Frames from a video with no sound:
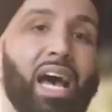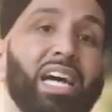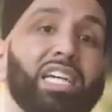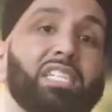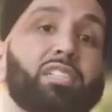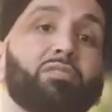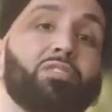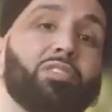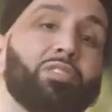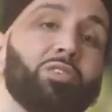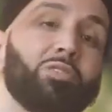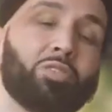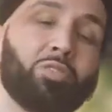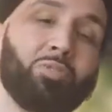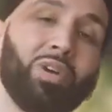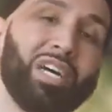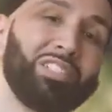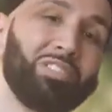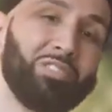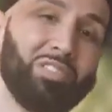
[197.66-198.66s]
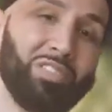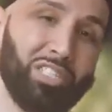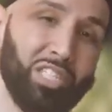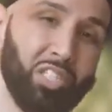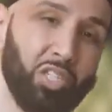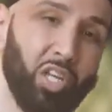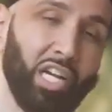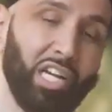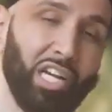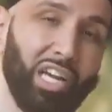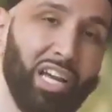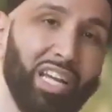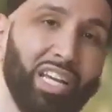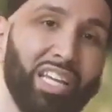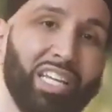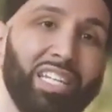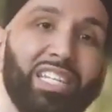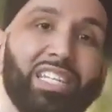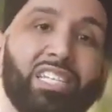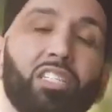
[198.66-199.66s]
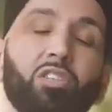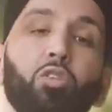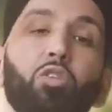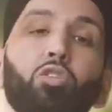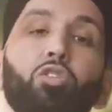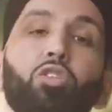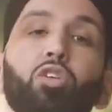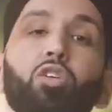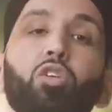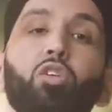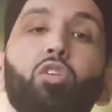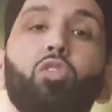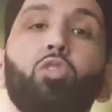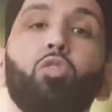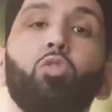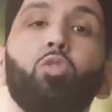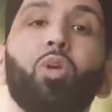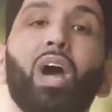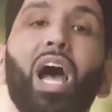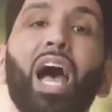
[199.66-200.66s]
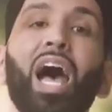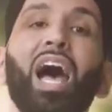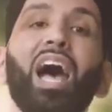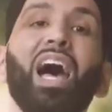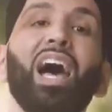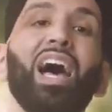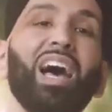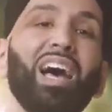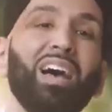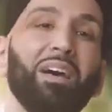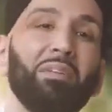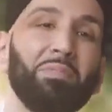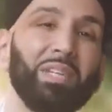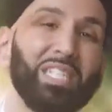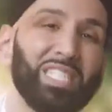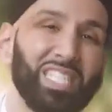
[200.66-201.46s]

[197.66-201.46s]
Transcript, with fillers: As for those who enter into Jannah, it is udkhuluha